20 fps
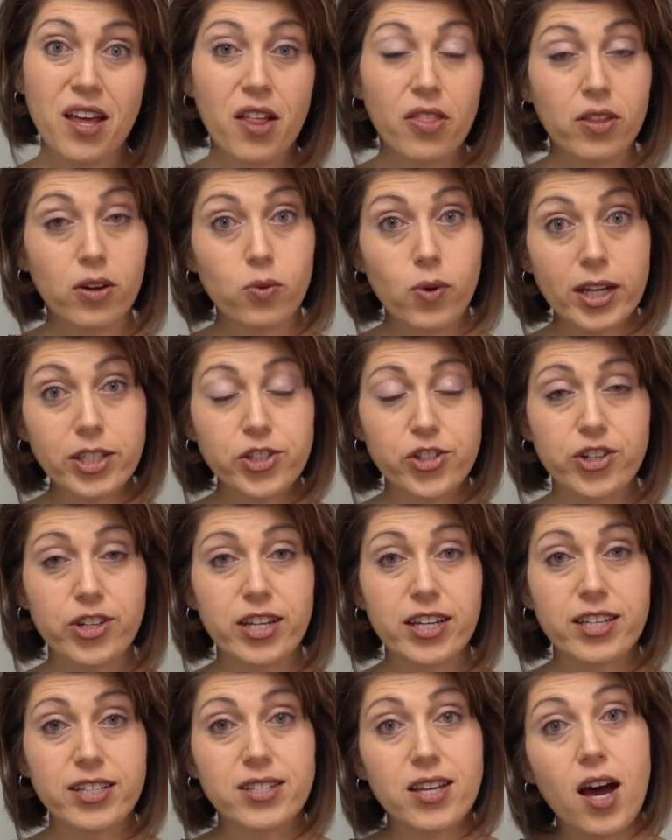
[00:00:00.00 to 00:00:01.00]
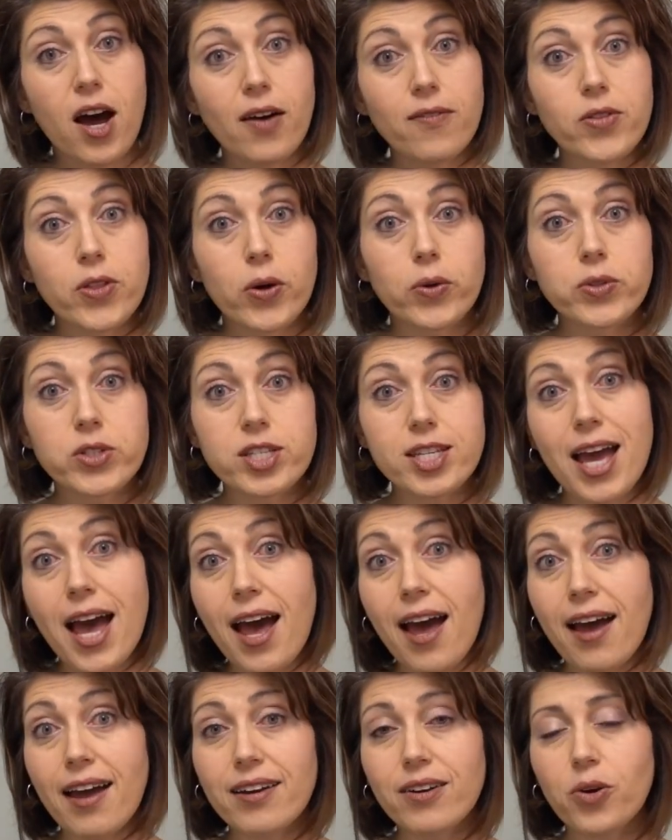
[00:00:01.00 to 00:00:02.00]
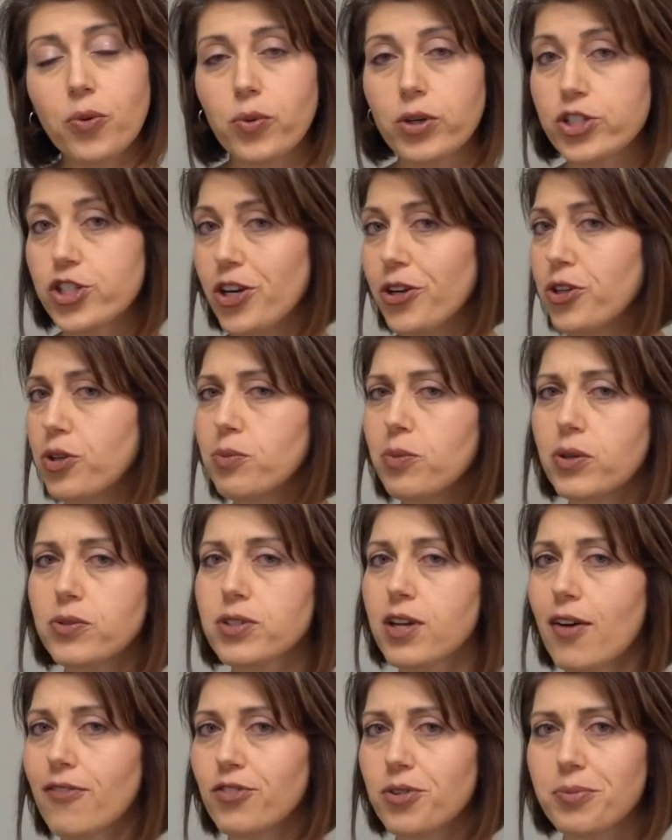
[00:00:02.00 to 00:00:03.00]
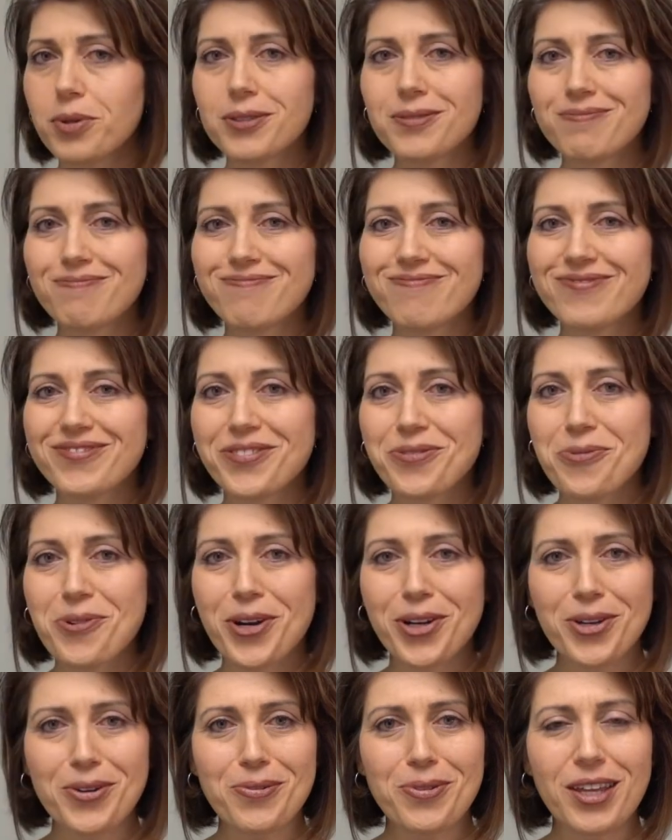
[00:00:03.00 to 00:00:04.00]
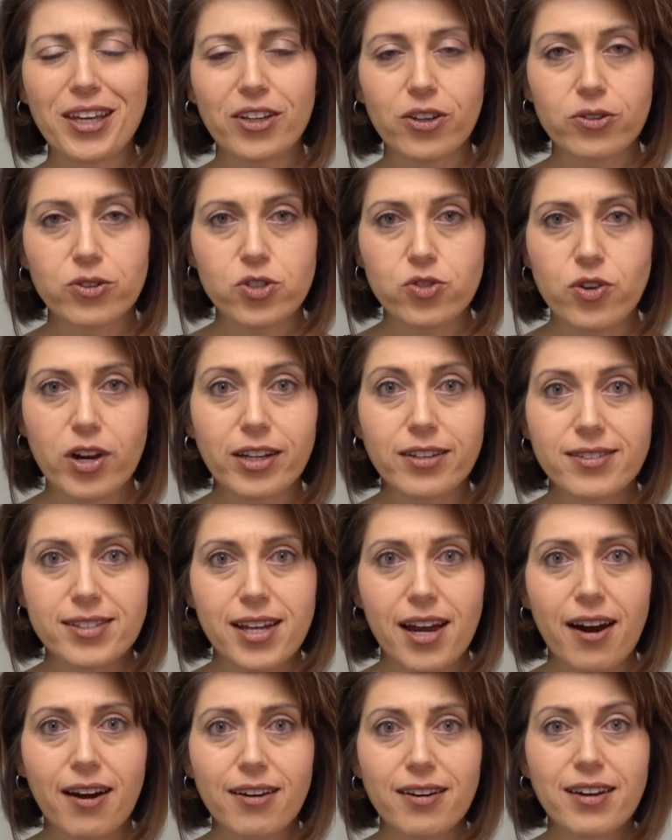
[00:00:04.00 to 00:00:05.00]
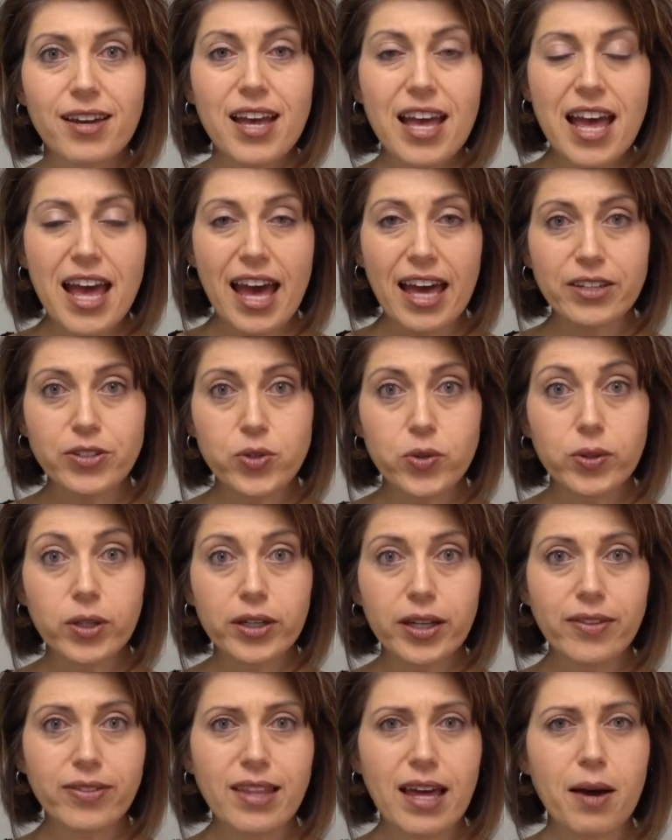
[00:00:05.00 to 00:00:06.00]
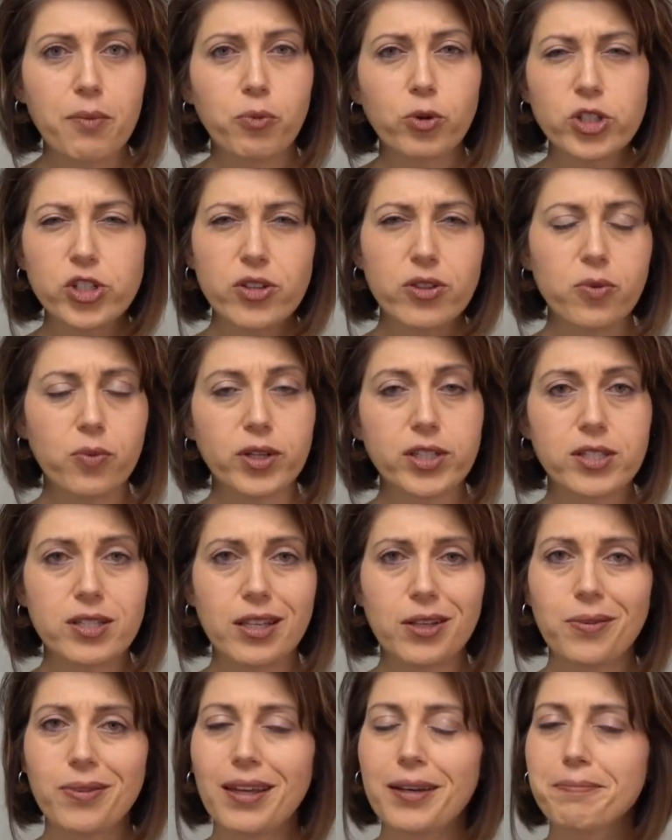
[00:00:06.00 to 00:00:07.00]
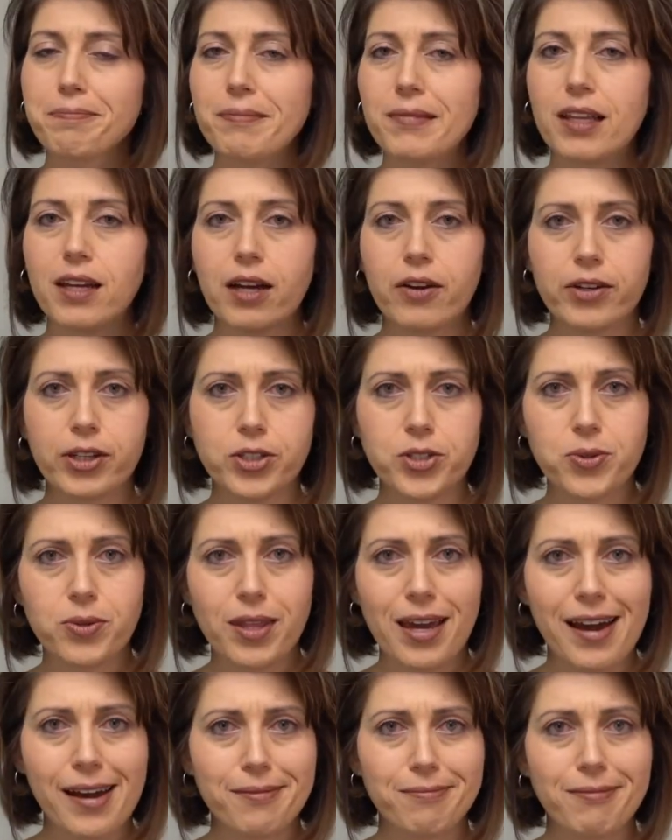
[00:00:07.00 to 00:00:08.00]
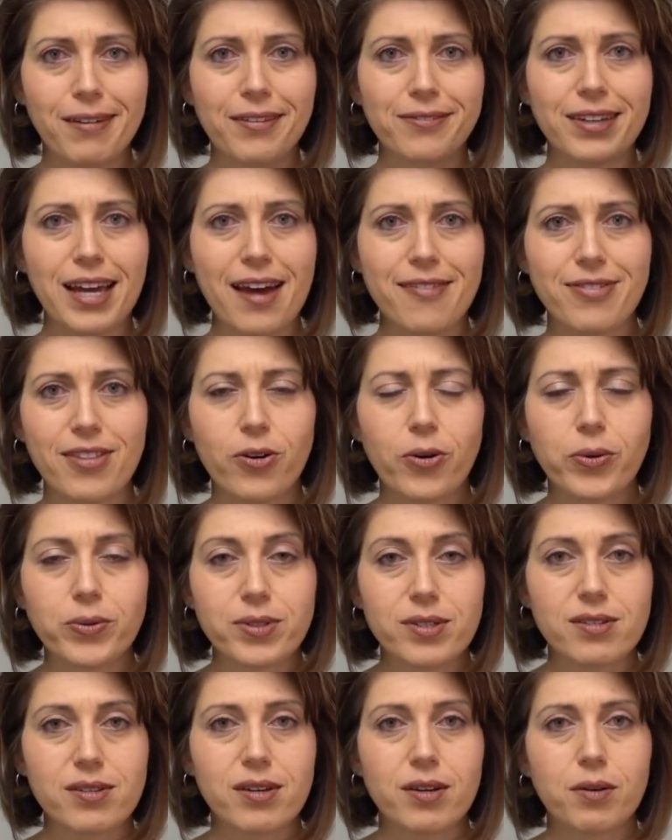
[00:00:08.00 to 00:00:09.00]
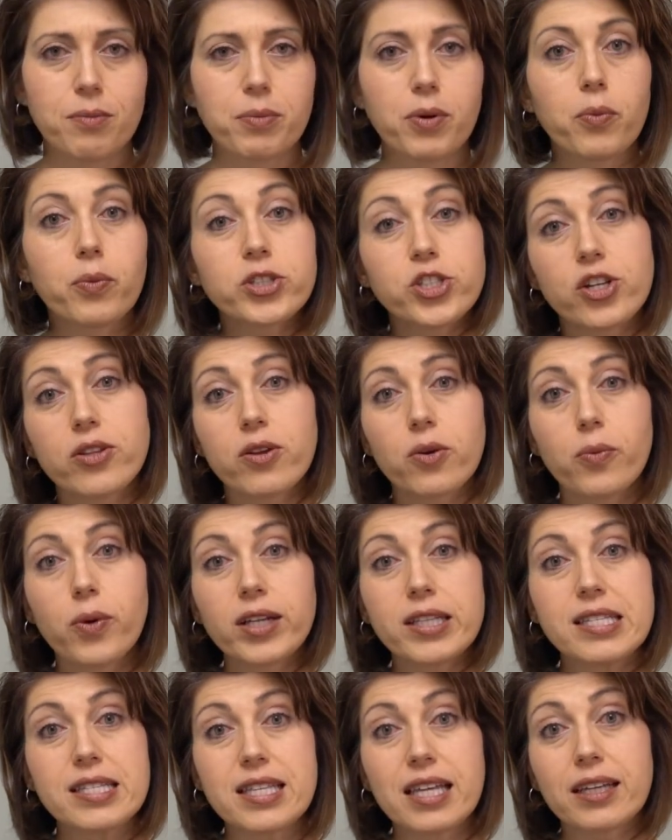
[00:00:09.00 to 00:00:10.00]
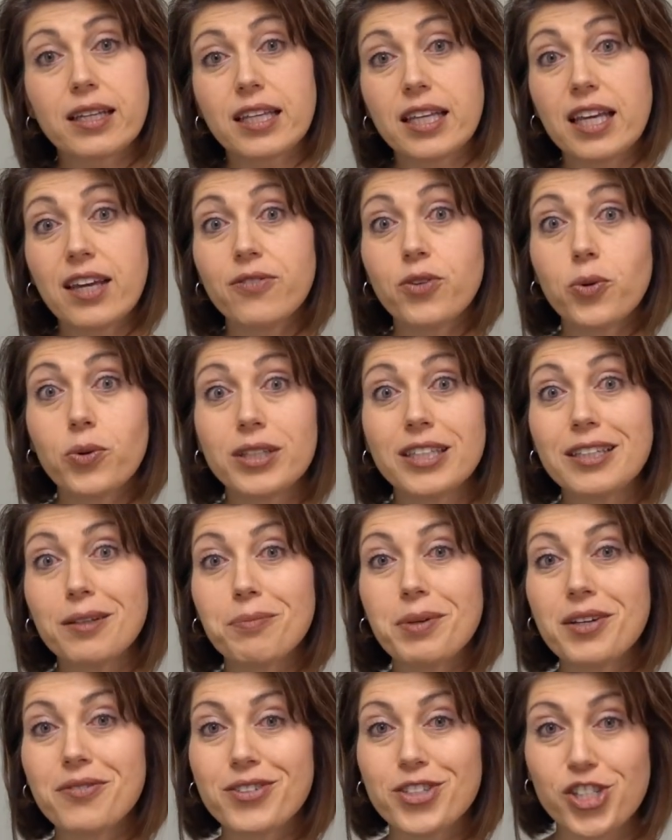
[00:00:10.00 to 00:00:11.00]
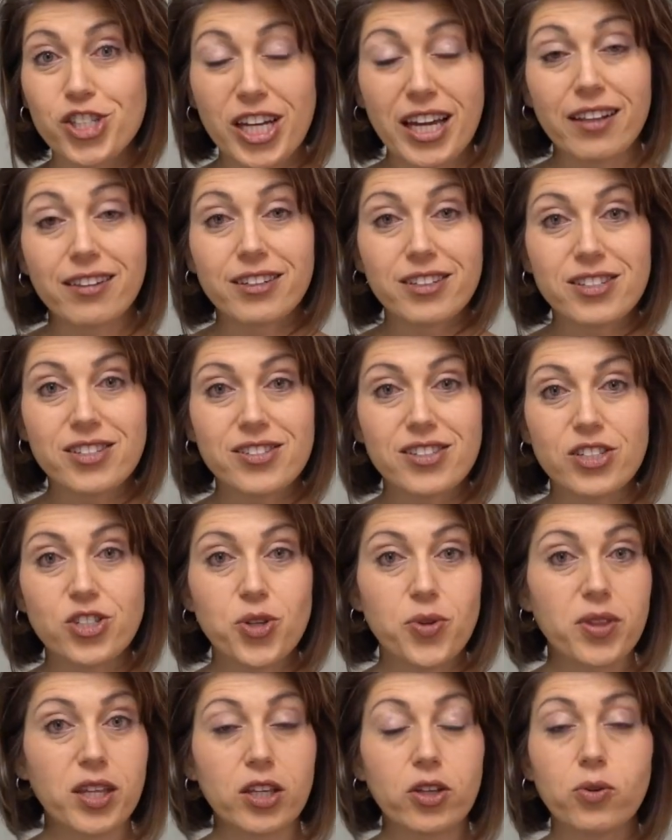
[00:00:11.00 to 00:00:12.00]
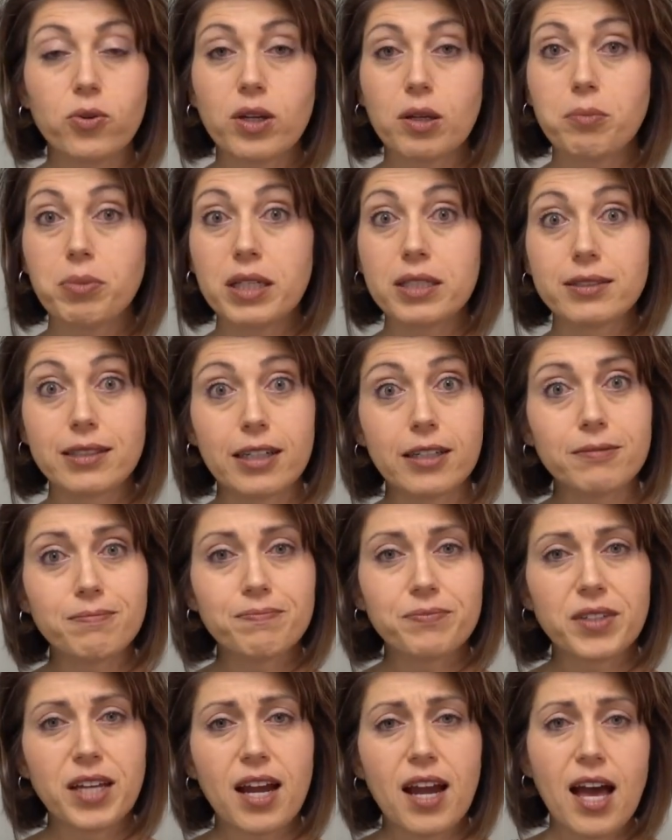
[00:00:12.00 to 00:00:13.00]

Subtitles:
The question is, of those 10, which are you most comfortable? Where do you think your strengths are? As you look at them, which are the ones that you think, I already do that, I've got those. But which are the ones that give you a little bit of a challenge that you think you could build in?